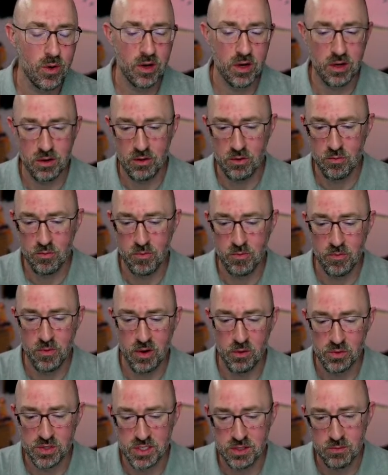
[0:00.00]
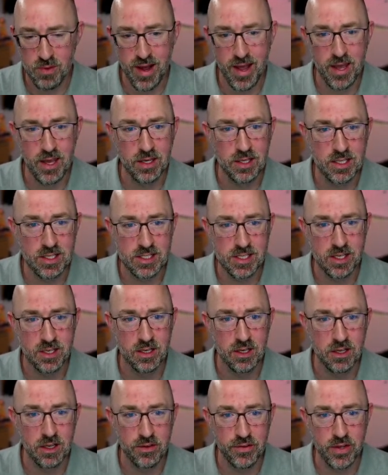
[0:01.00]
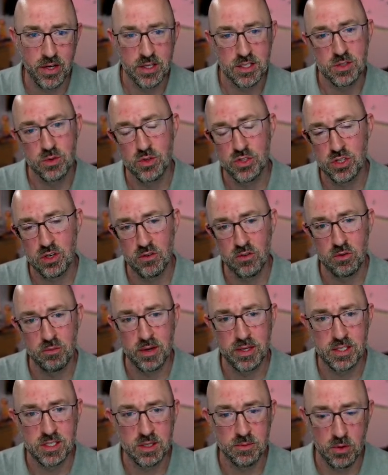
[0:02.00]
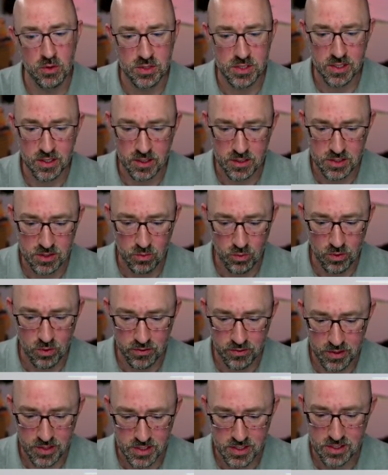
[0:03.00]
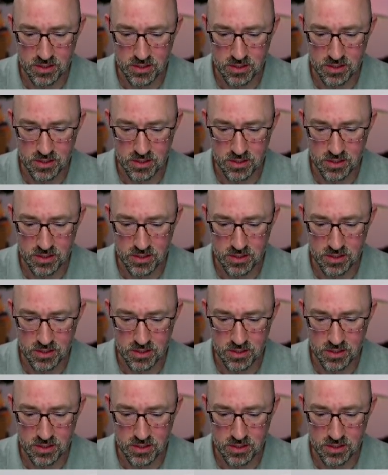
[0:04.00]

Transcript: I was in my Andy tenant, and then I switched over to my demo tenant to run this.